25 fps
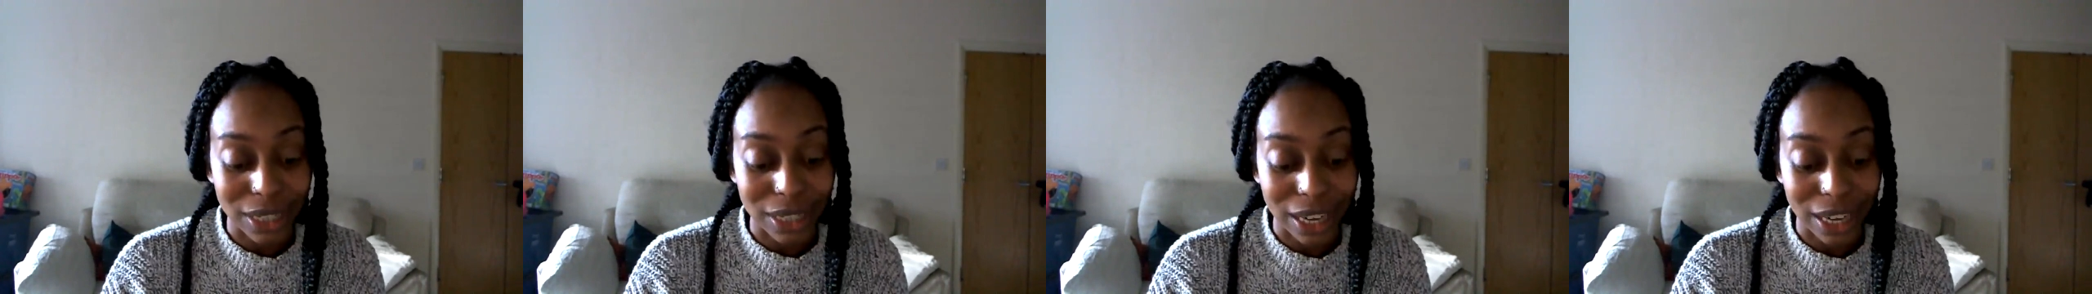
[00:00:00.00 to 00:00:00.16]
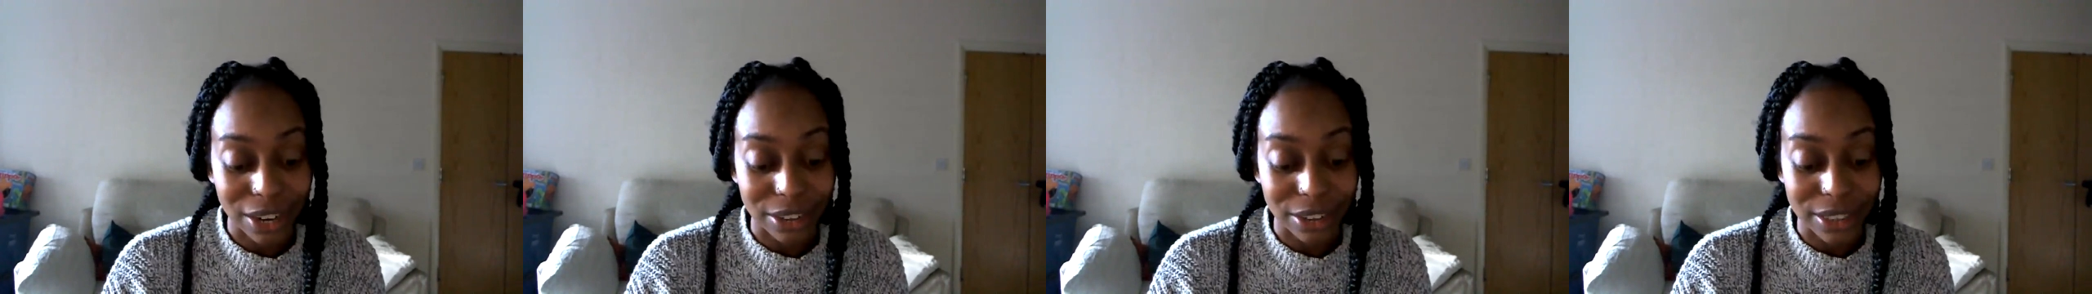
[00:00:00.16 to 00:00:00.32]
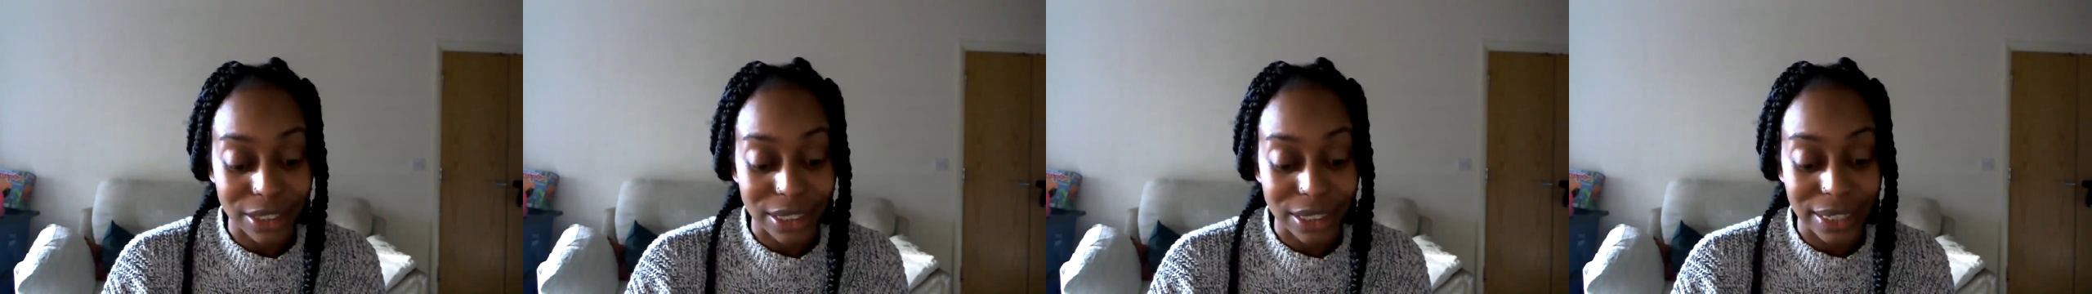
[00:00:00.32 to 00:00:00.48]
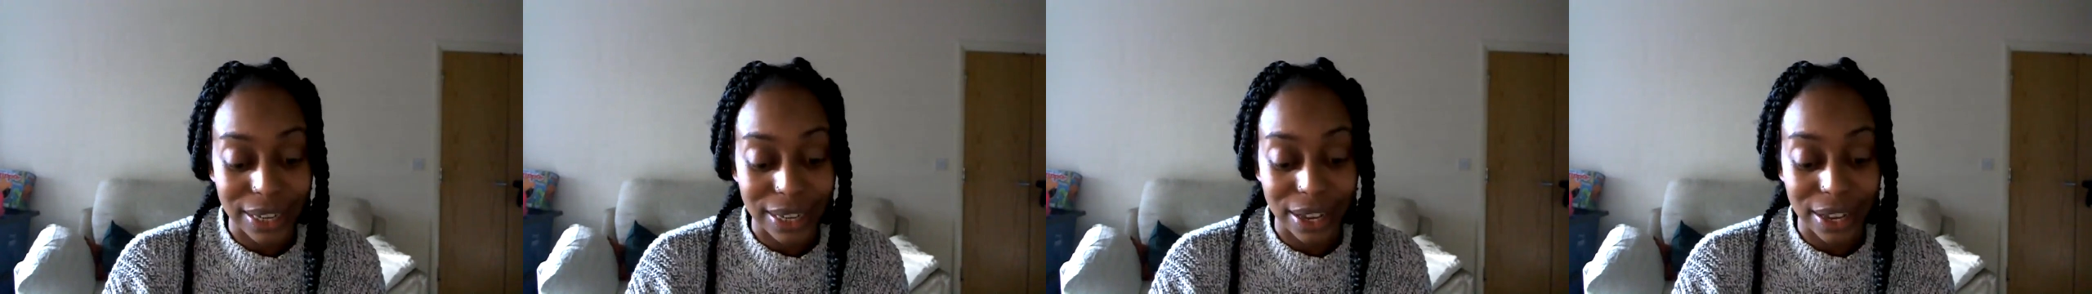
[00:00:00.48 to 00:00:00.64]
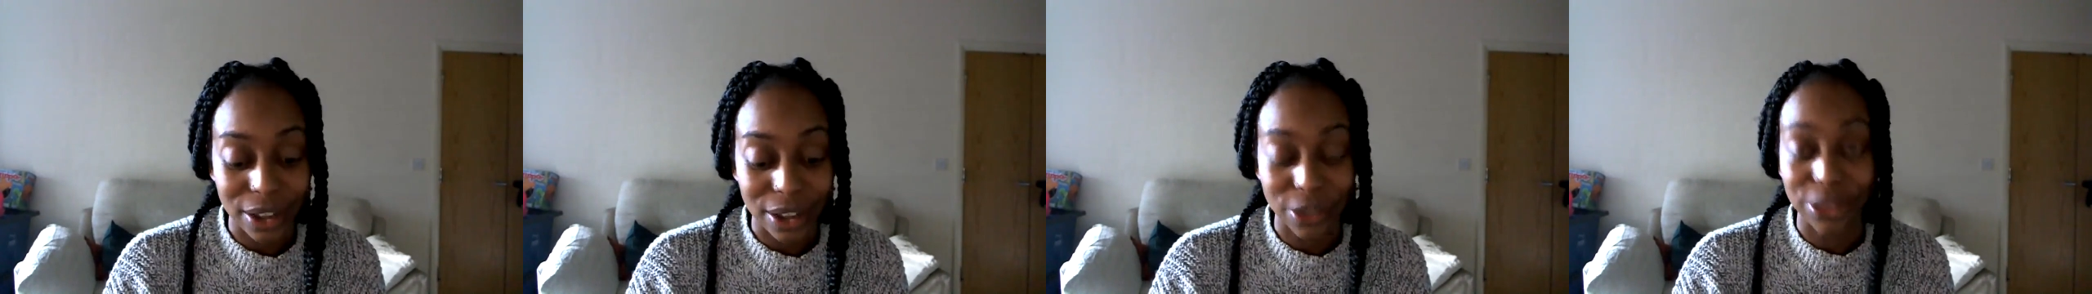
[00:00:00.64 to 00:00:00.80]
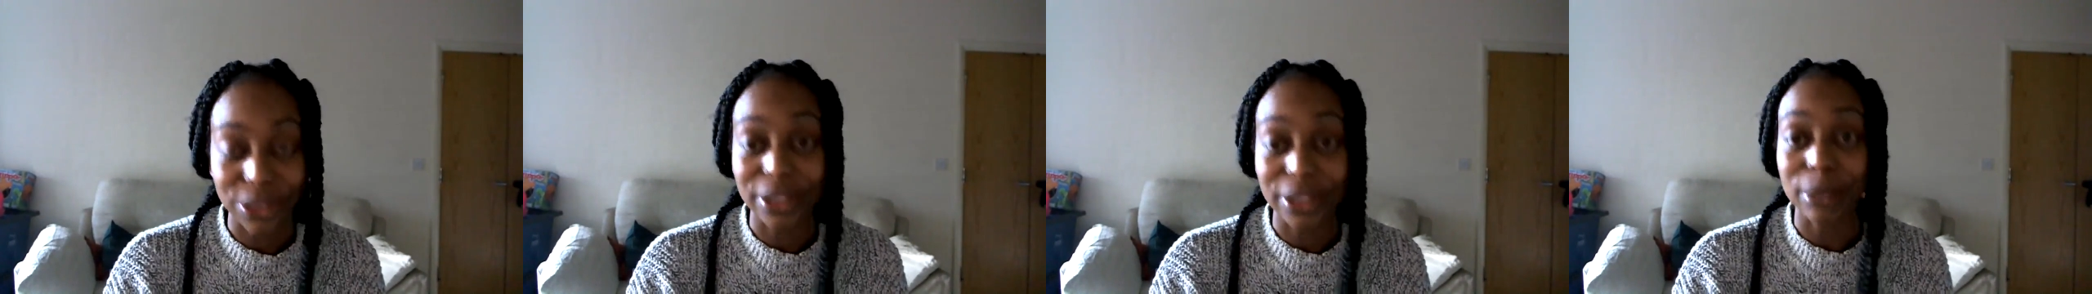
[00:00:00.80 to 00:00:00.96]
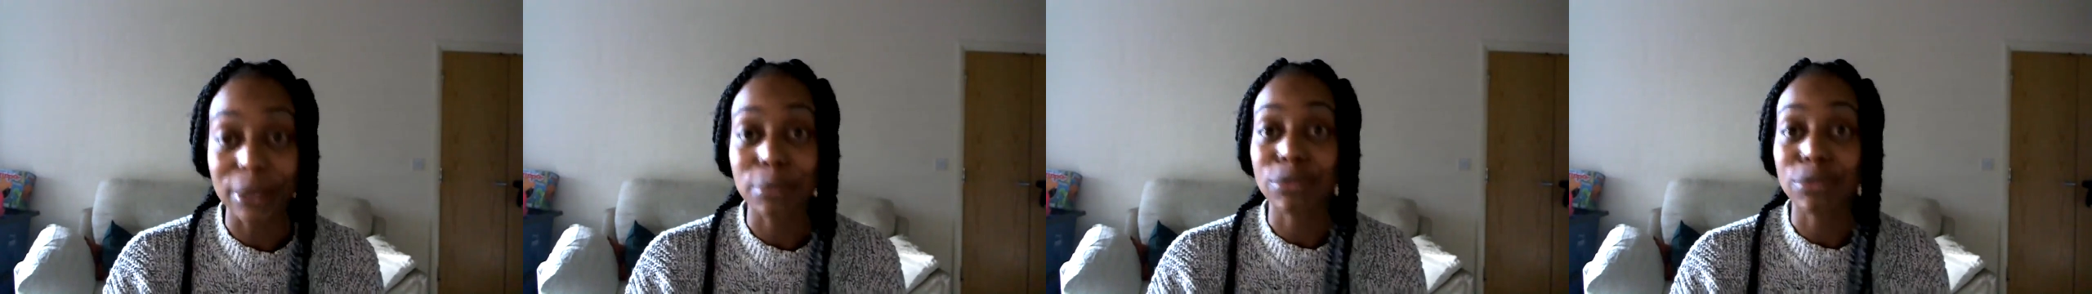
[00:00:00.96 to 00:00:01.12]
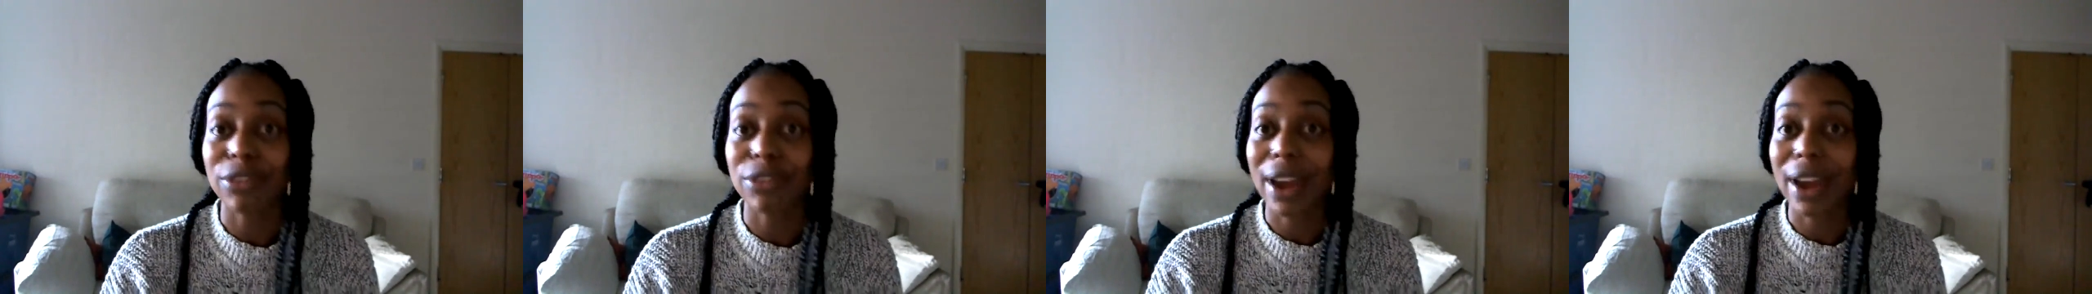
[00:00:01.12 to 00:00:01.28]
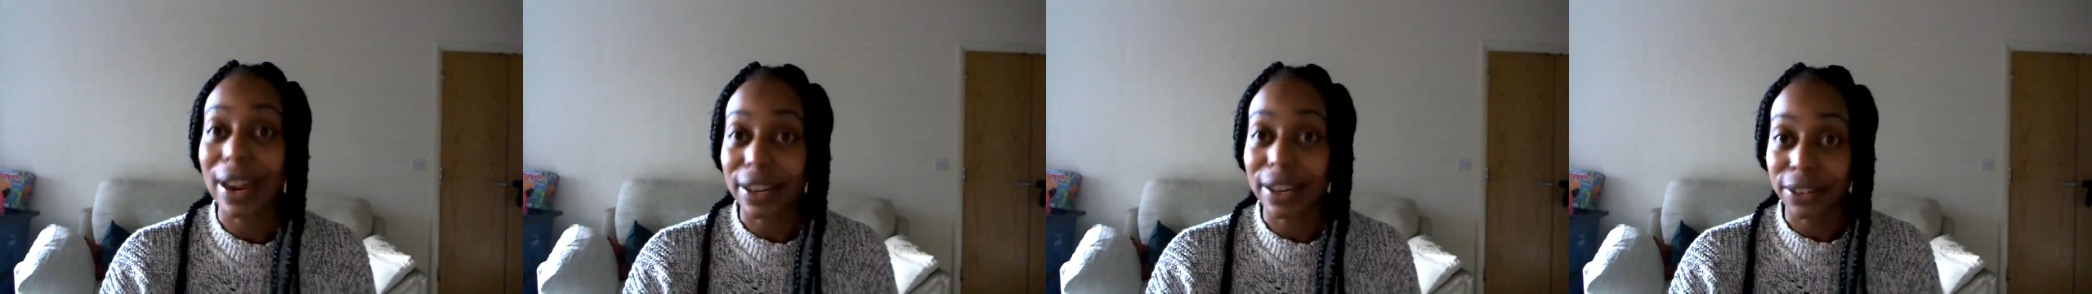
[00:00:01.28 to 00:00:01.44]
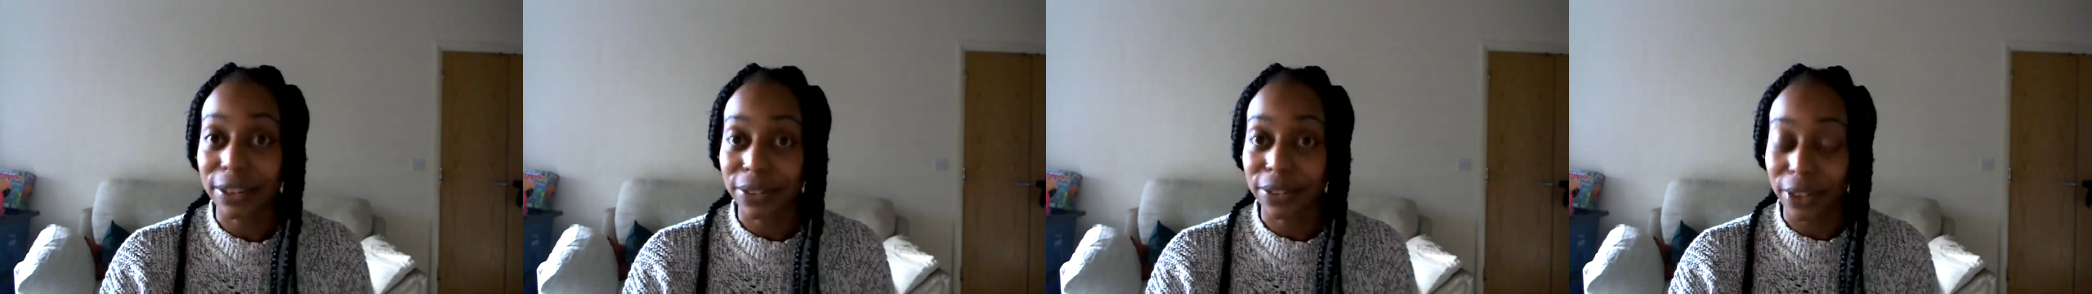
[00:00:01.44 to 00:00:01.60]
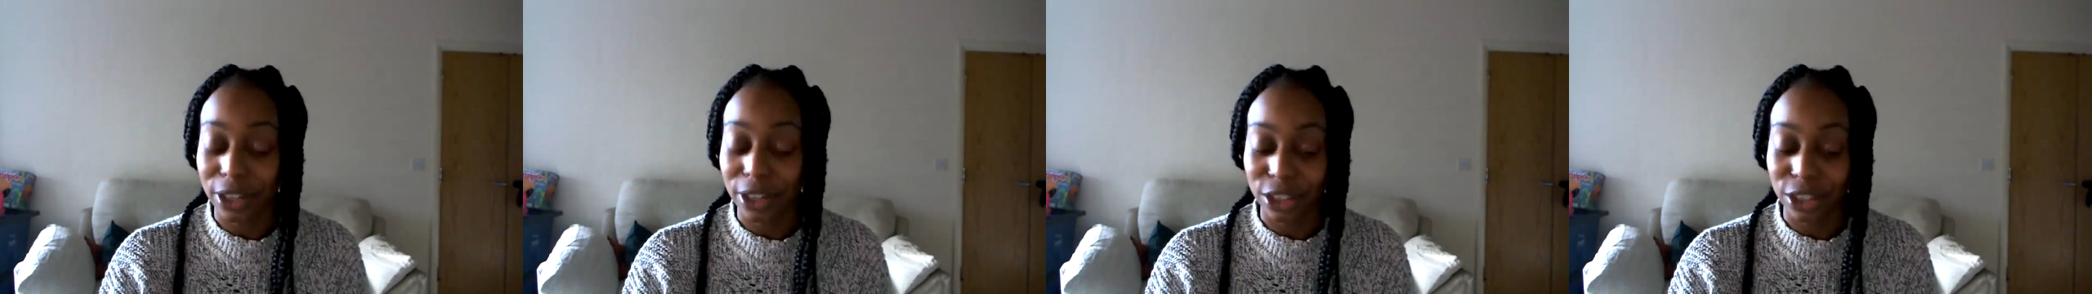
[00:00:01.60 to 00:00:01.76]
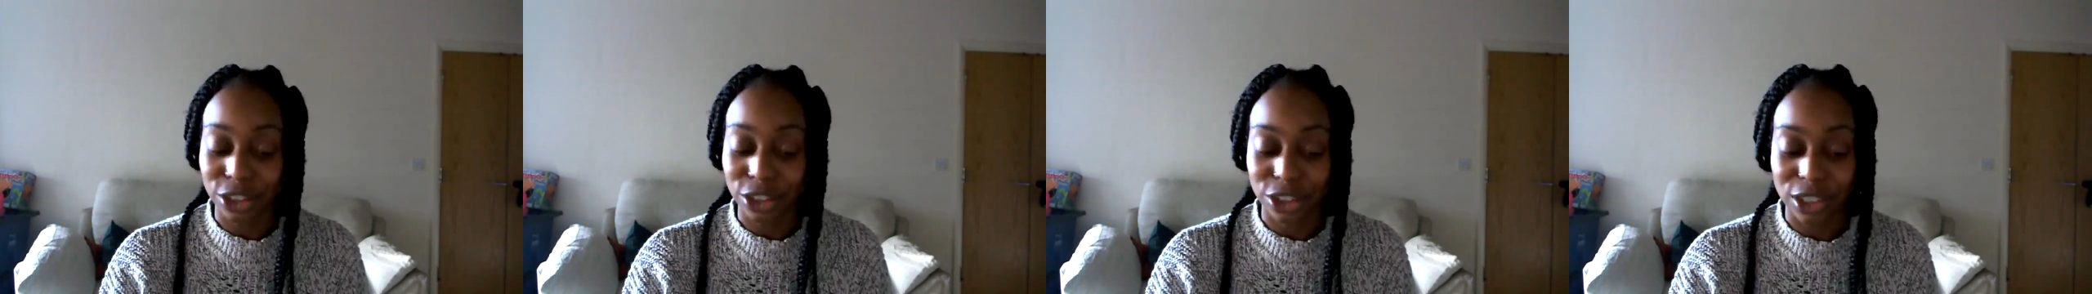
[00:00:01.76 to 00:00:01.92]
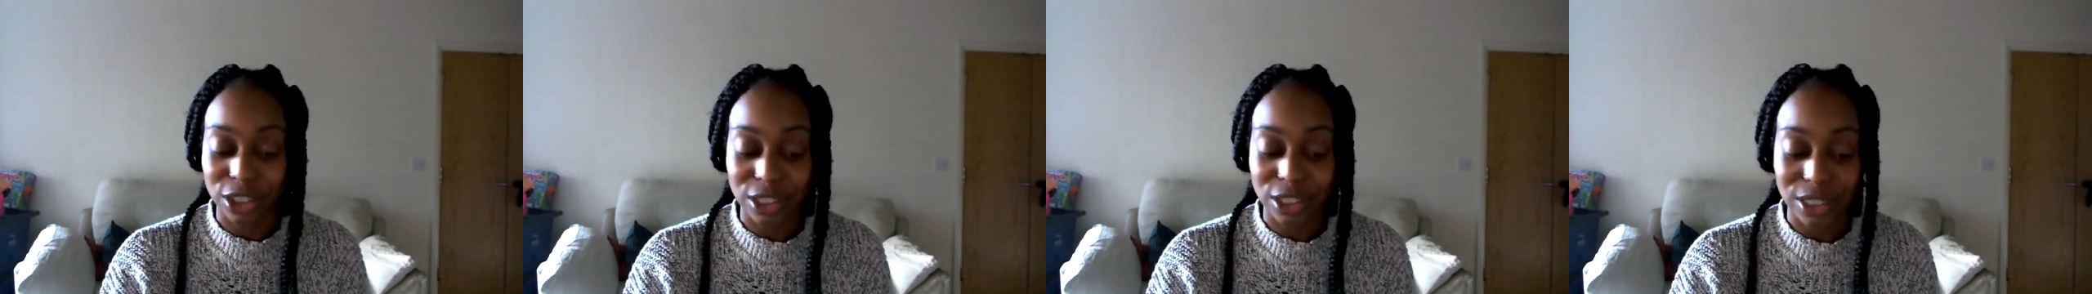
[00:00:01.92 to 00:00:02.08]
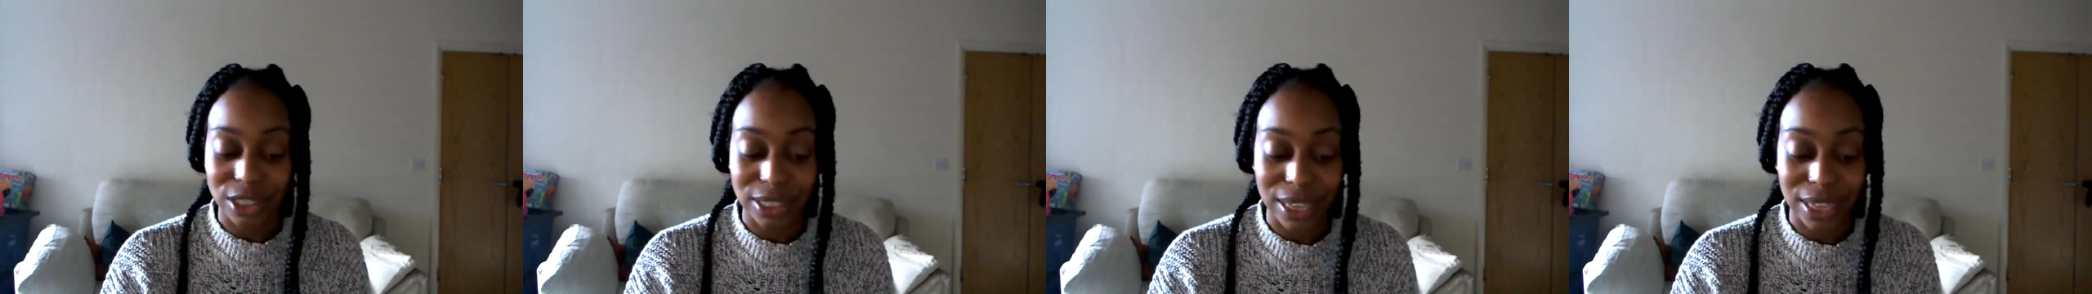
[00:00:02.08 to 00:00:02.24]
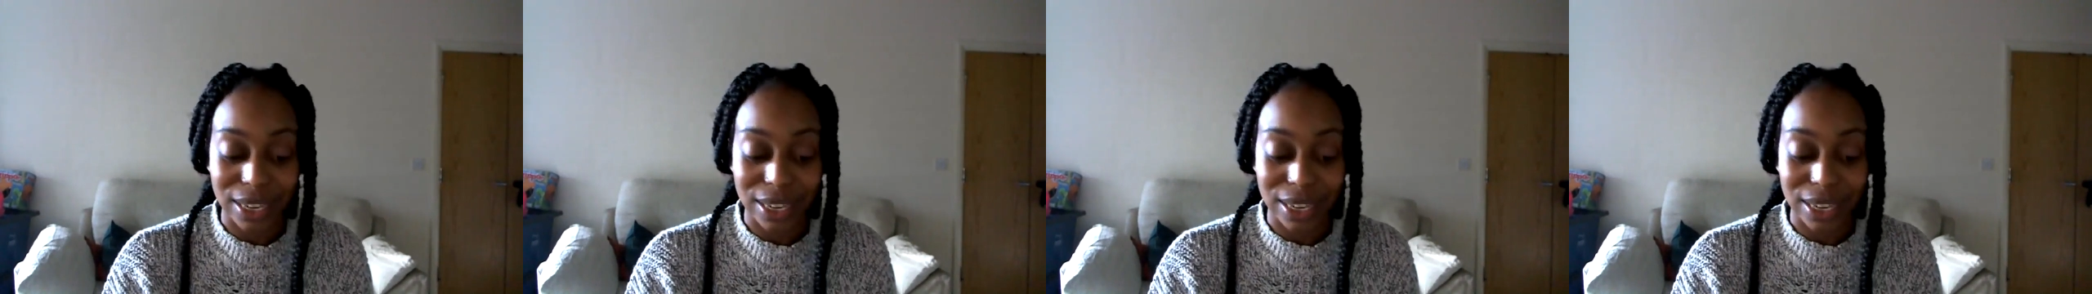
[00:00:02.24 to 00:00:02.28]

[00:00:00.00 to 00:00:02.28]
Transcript: clarity and healthy brain functions.